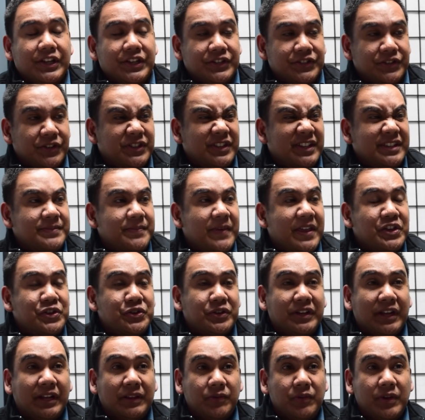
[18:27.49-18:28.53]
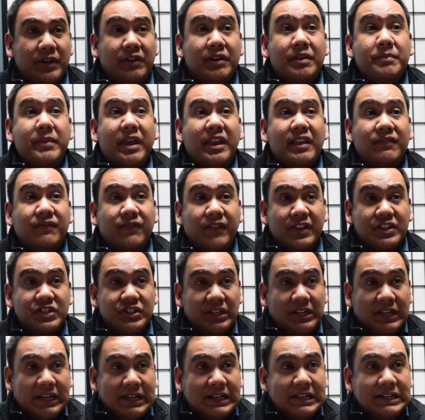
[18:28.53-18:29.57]
So just make sure that we remain
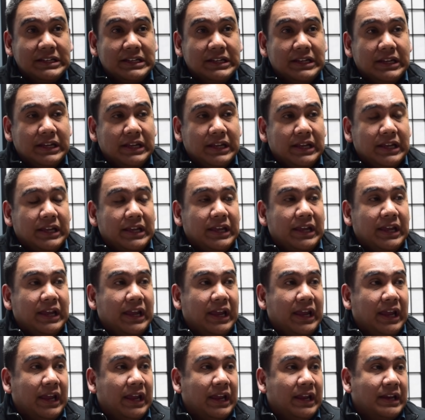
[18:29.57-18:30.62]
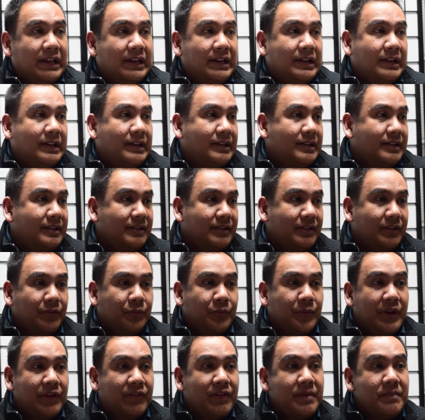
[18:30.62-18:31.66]
vigilant and
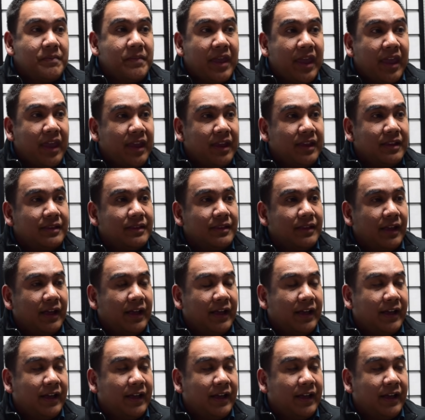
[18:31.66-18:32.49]
we remain